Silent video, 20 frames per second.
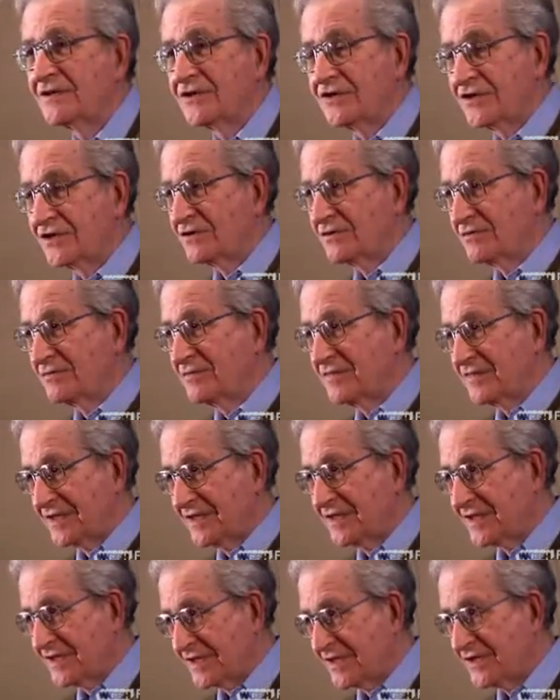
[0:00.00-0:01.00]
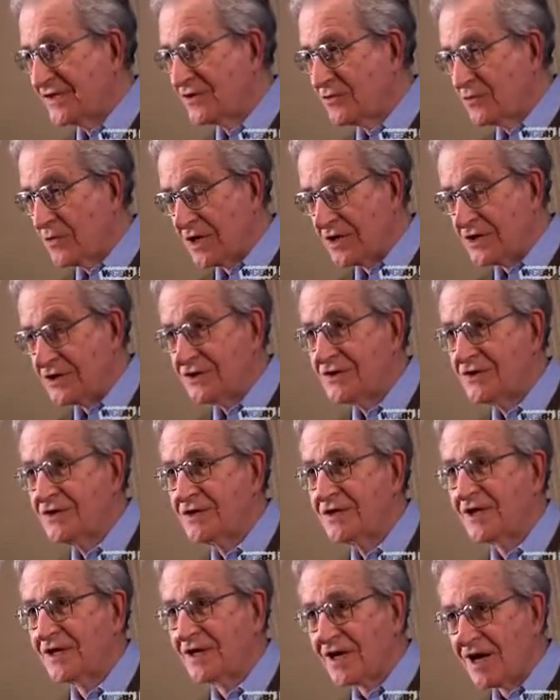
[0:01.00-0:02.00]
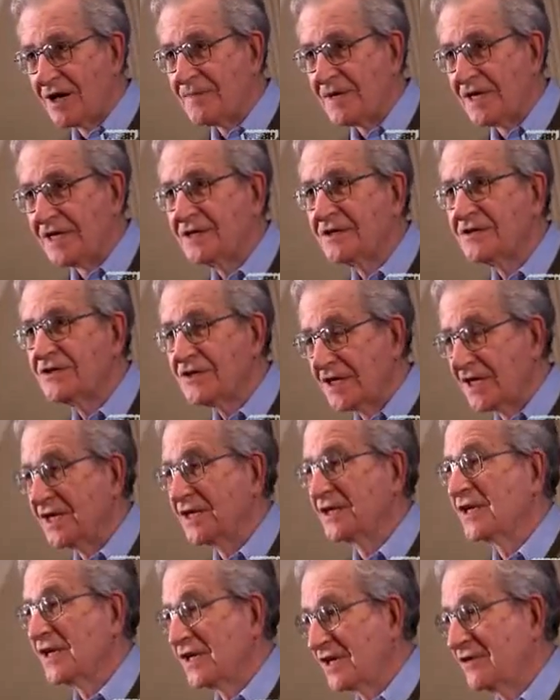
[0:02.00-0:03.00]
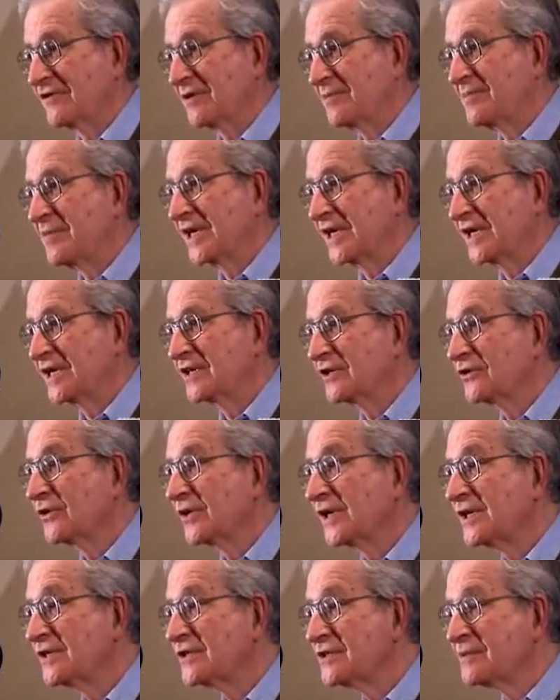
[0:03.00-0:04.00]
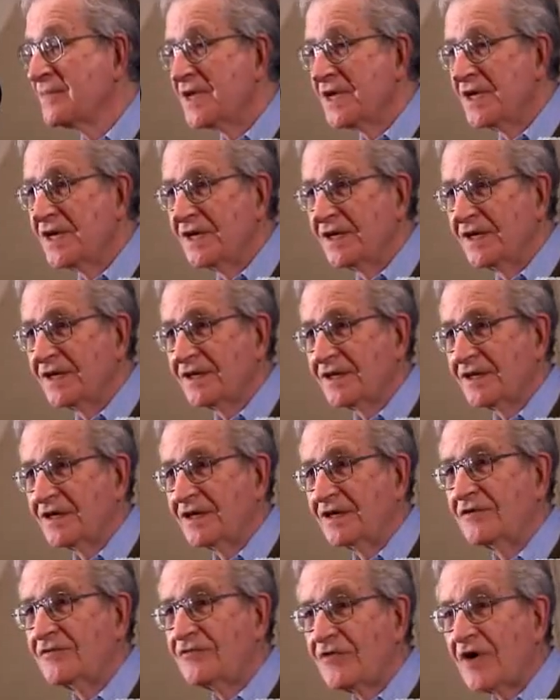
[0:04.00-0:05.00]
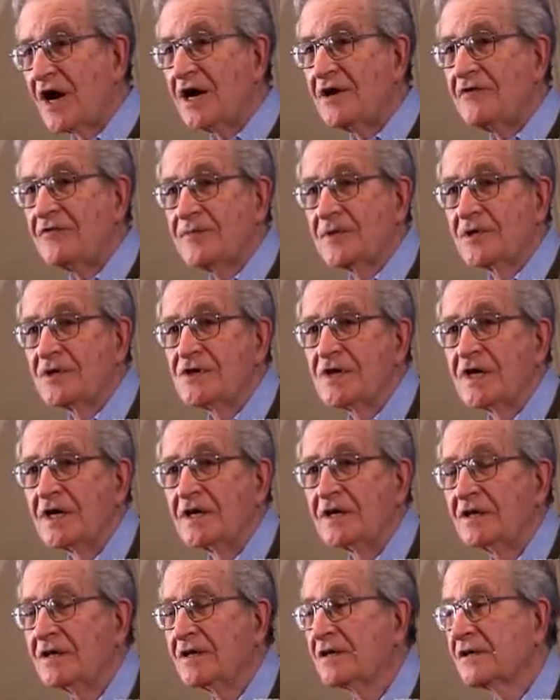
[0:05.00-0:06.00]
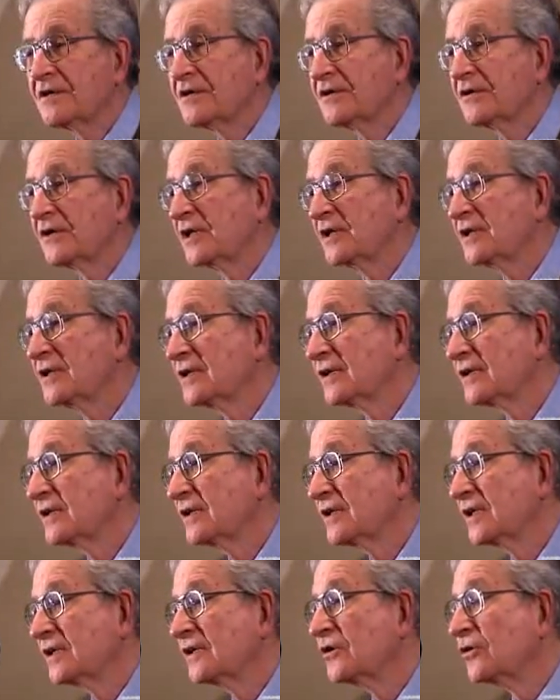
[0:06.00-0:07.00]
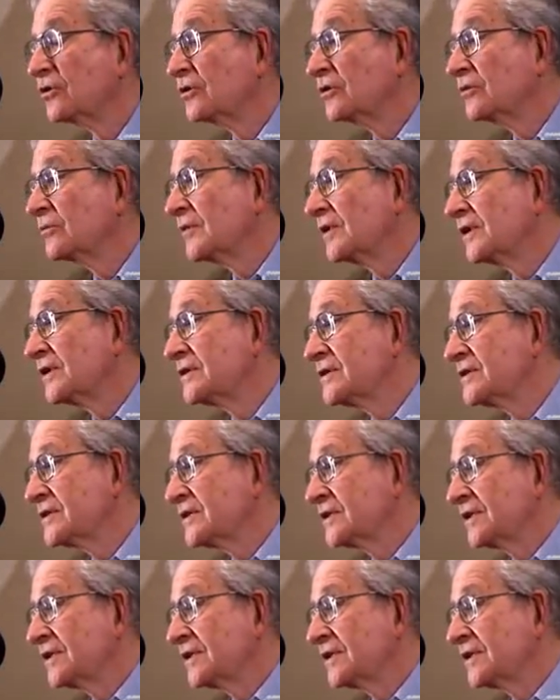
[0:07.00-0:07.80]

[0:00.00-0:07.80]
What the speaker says: So there was a comment saying not everybody agrees. 5% thought that the goal was